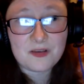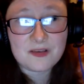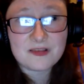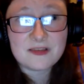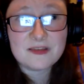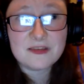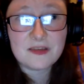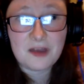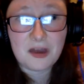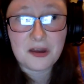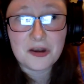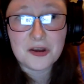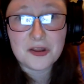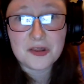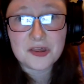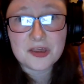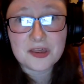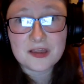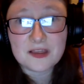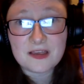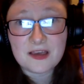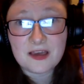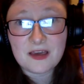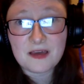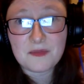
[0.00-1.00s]

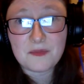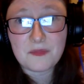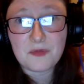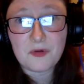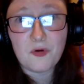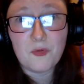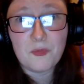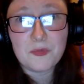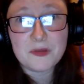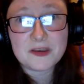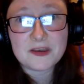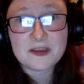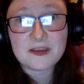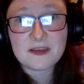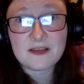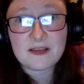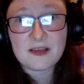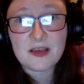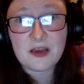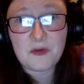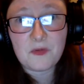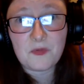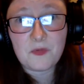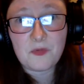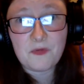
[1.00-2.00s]
astonishing that moment is,
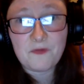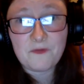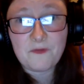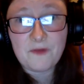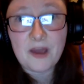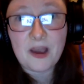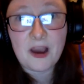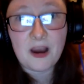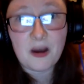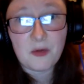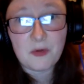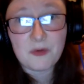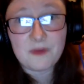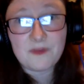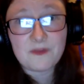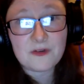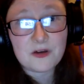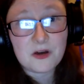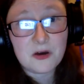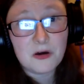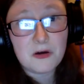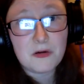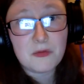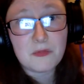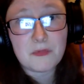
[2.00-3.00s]
how far we've
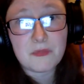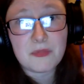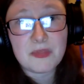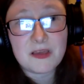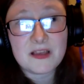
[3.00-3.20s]
come.